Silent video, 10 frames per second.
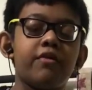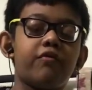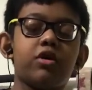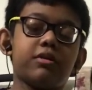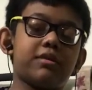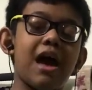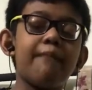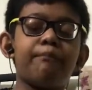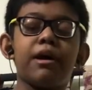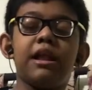For
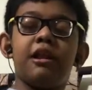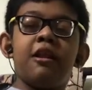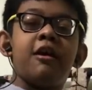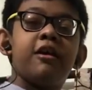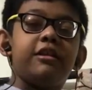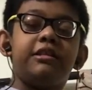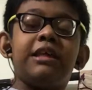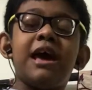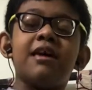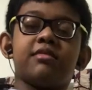example,
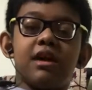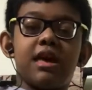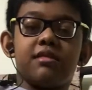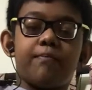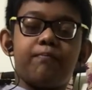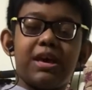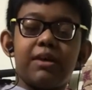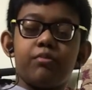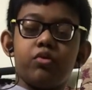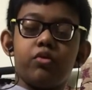this is a B
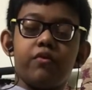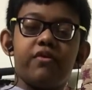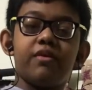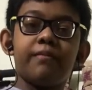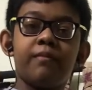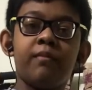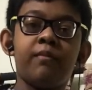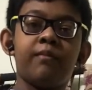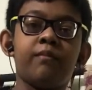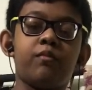move.
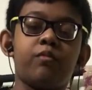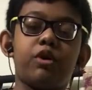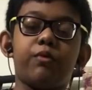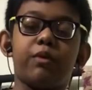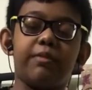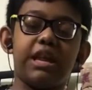Wait 1 minute.